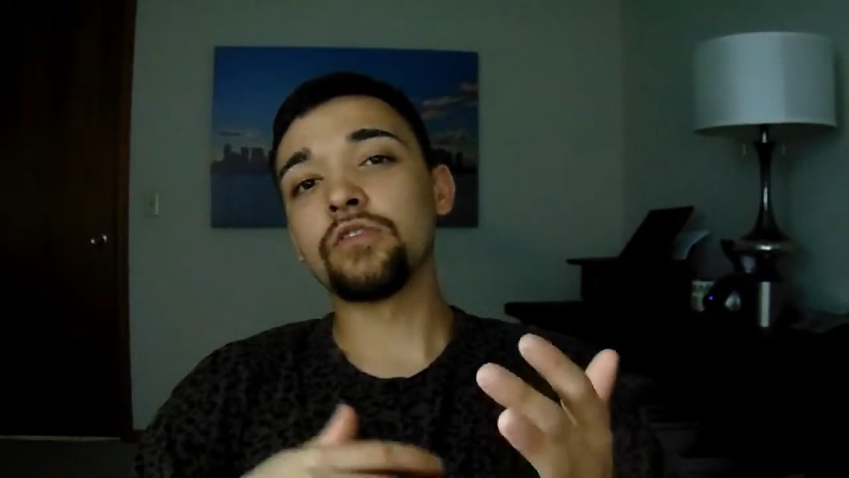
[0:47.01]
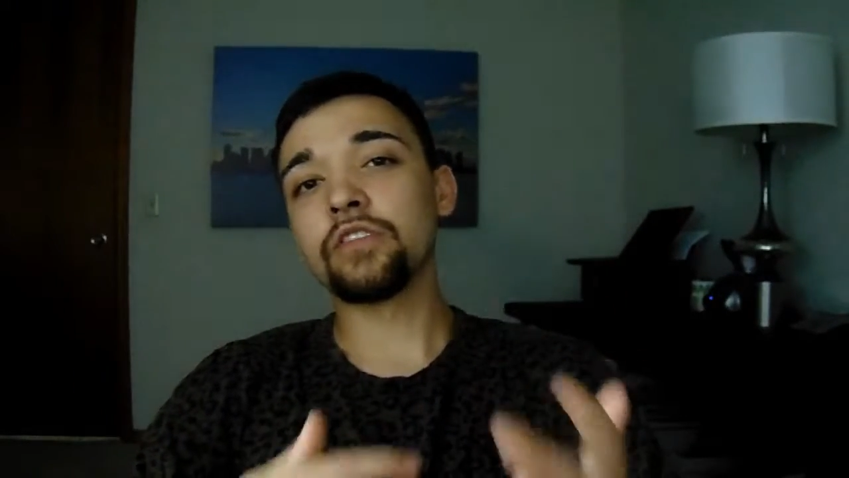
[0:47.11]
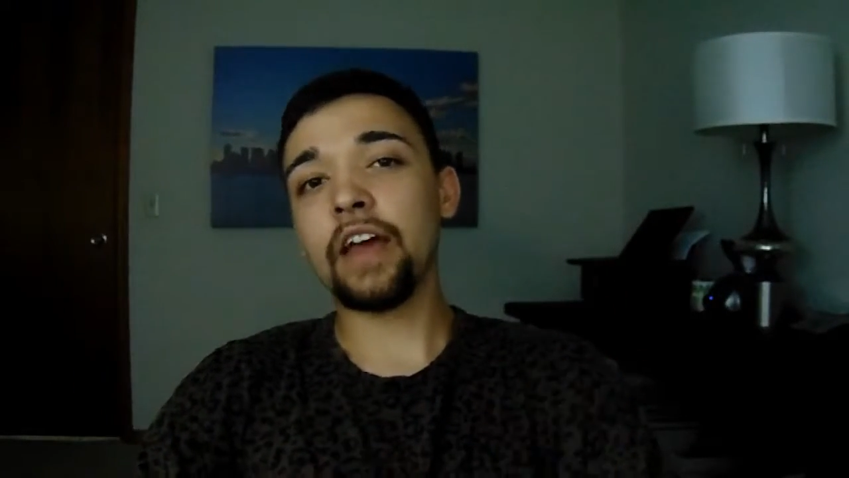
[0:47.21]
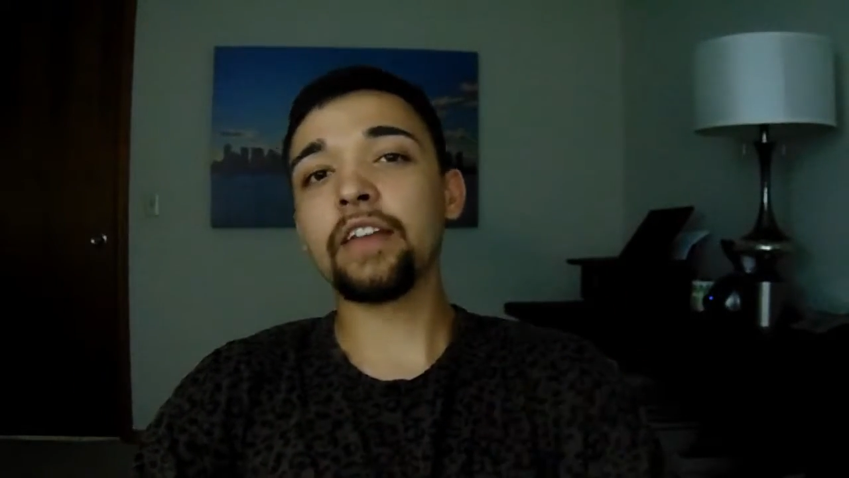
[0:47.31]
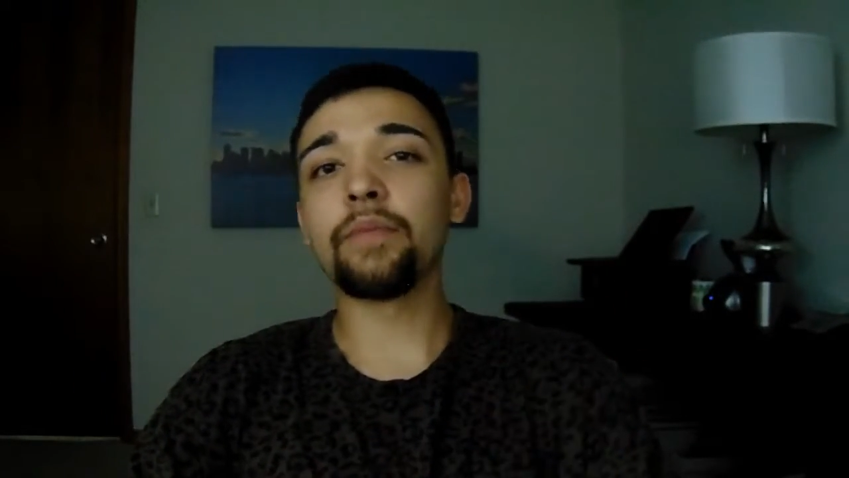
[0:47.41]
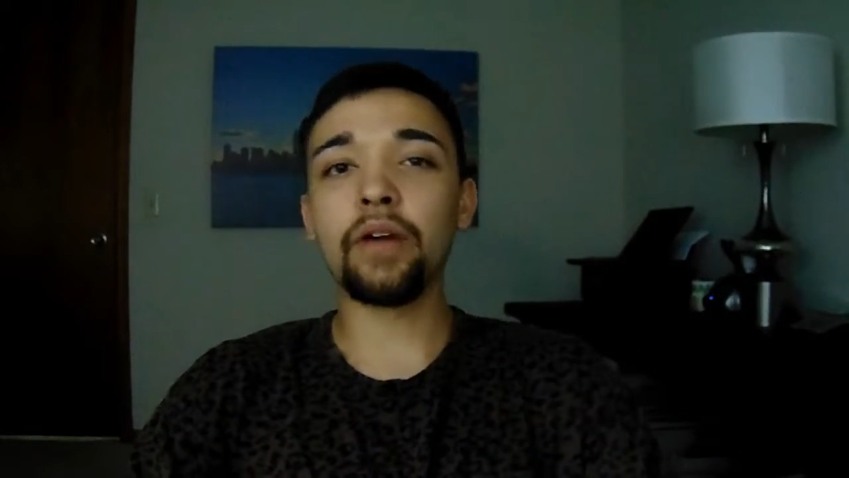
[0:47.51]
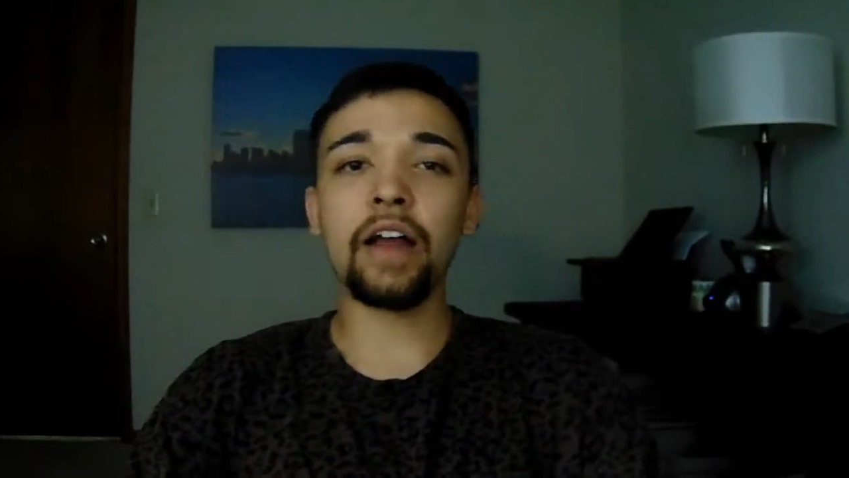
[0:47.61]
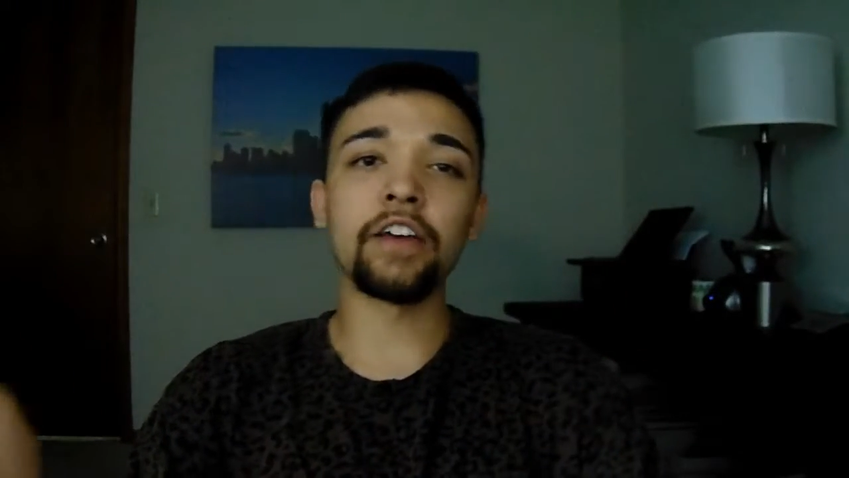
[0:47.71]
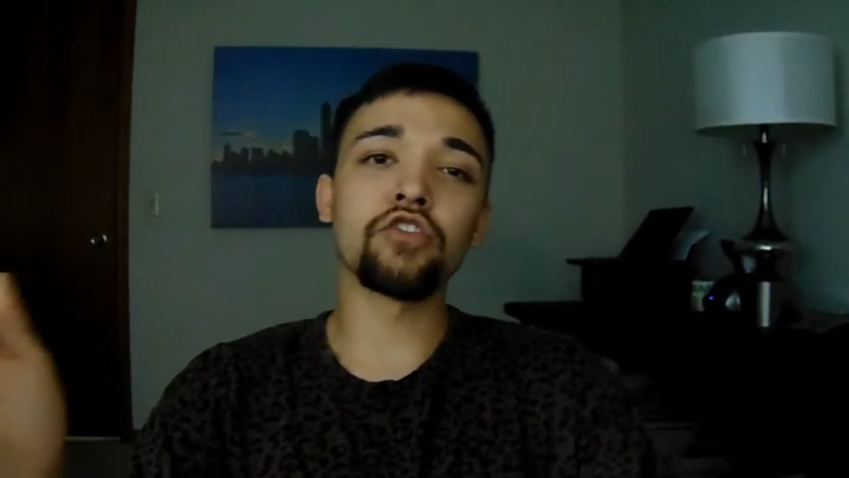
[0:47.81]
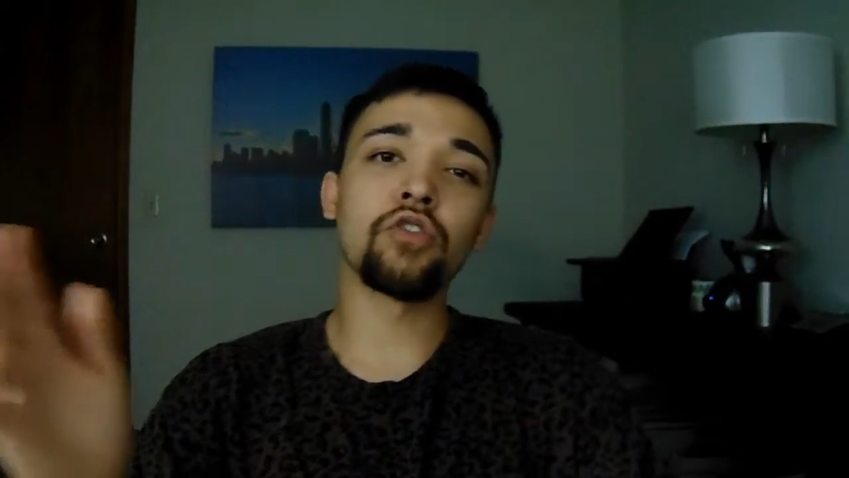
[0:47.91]
to send in
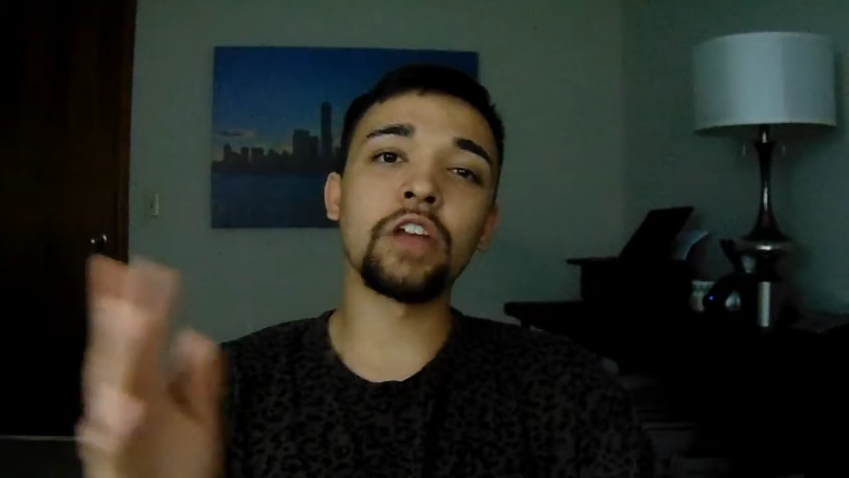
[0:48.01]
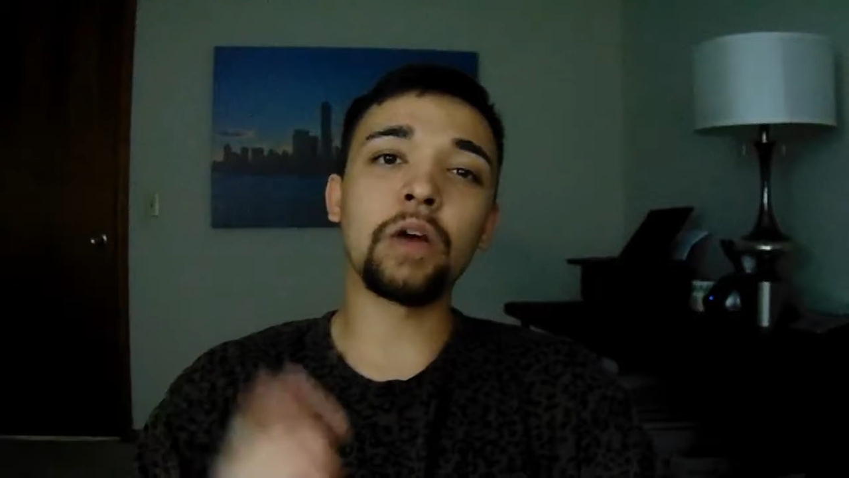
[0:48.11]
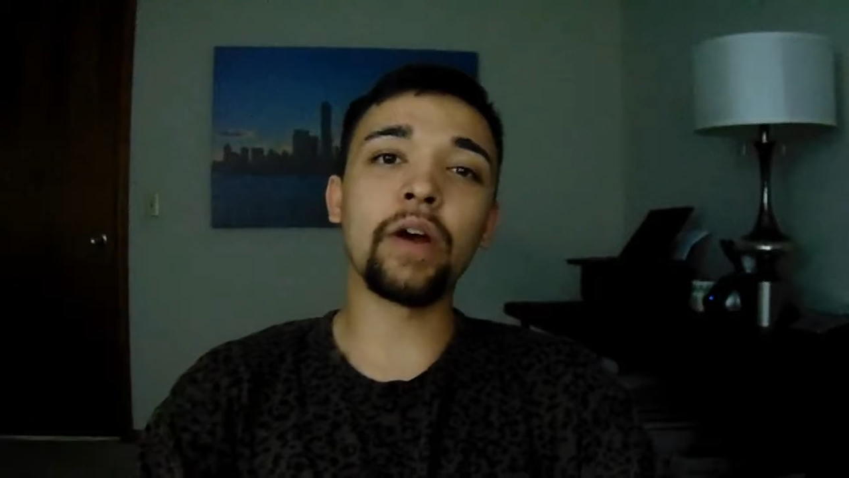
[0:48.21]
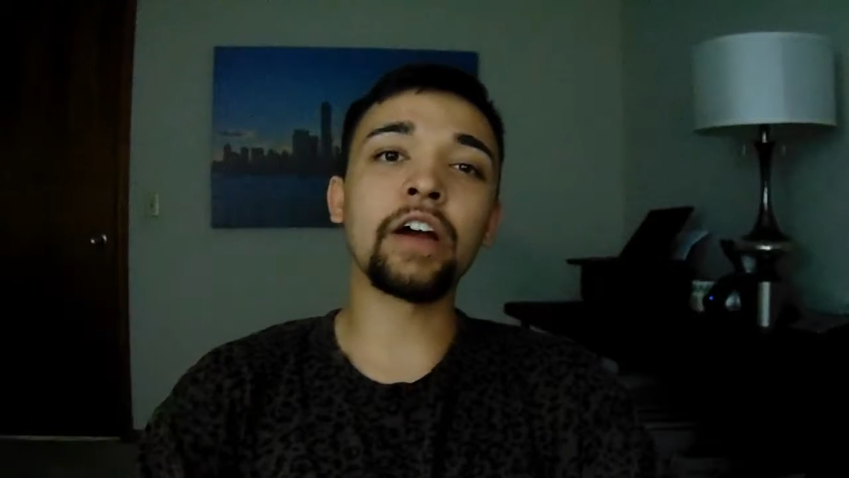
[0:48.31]
products to their